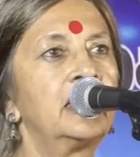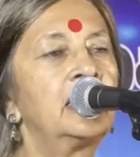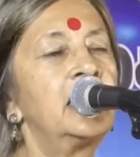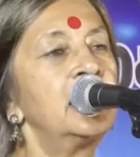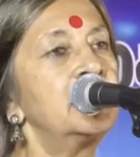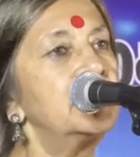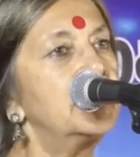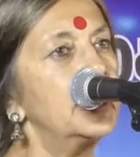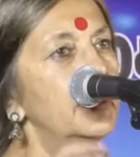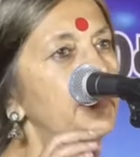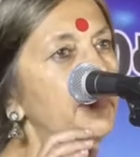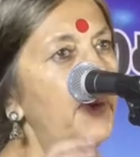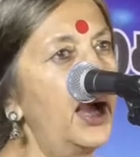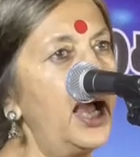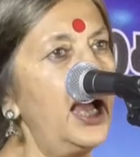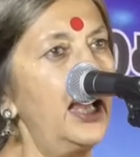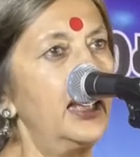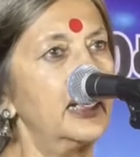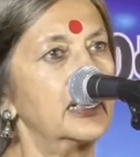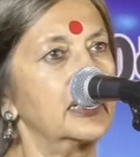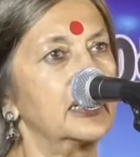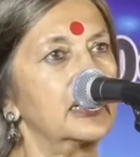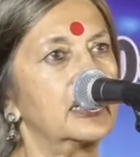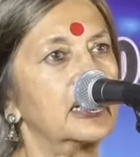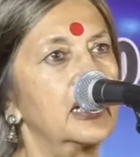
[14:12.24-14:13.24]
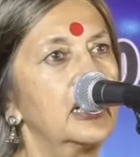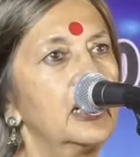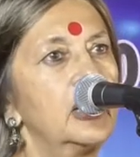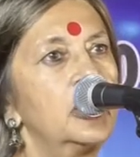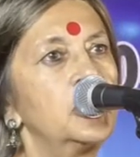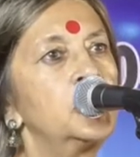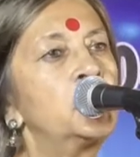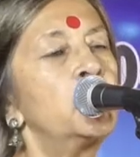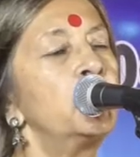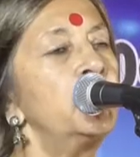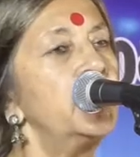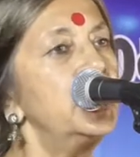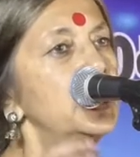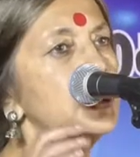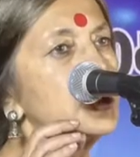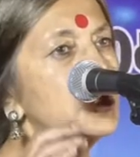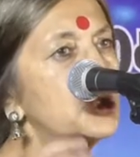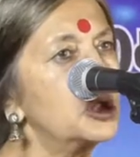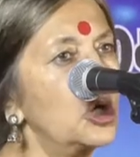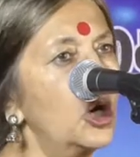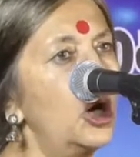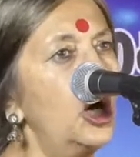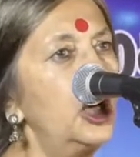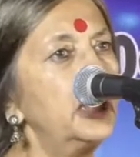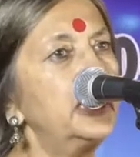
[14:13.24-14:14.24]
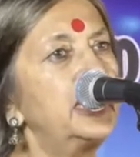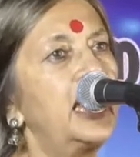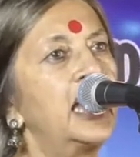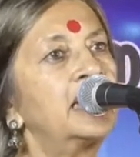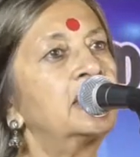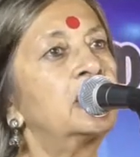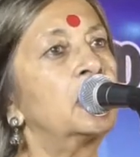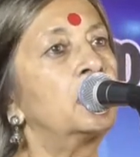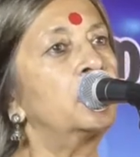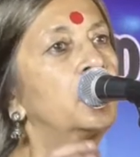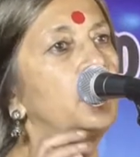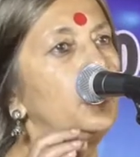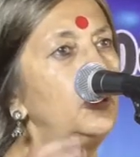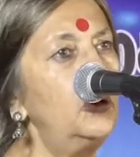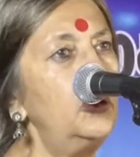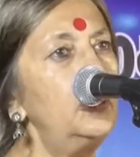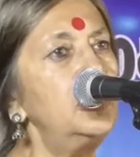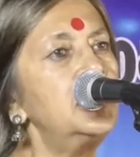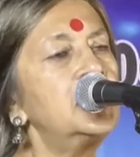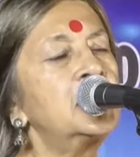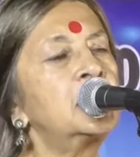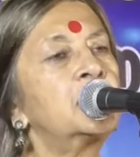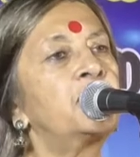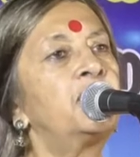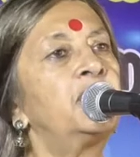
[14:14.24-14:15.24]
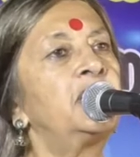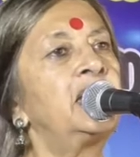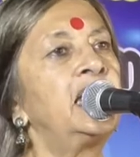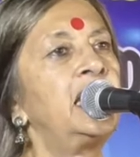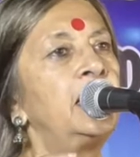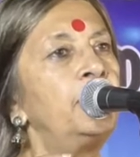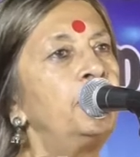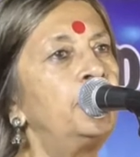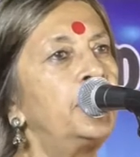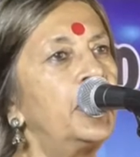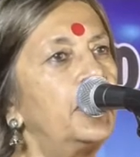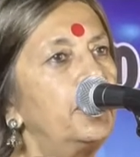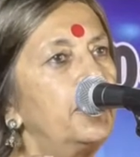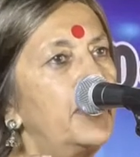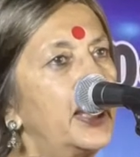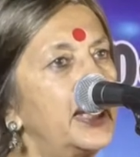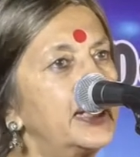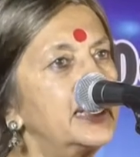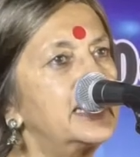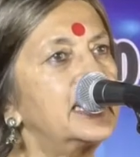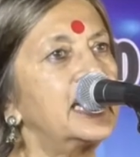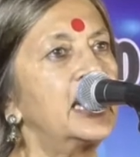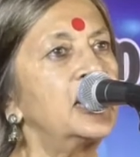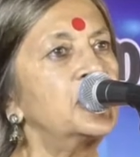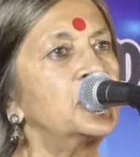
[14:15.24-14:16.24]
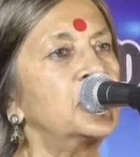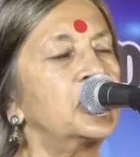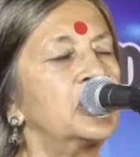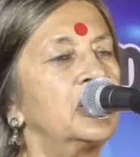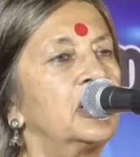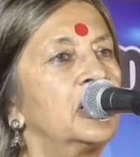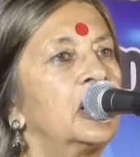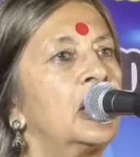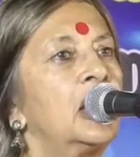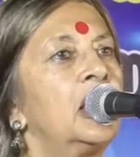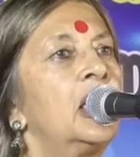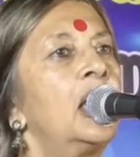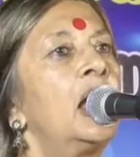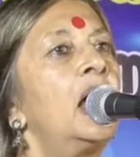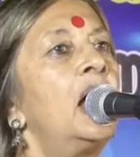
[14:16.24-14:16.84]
the demand to ensure that the rules for the implementation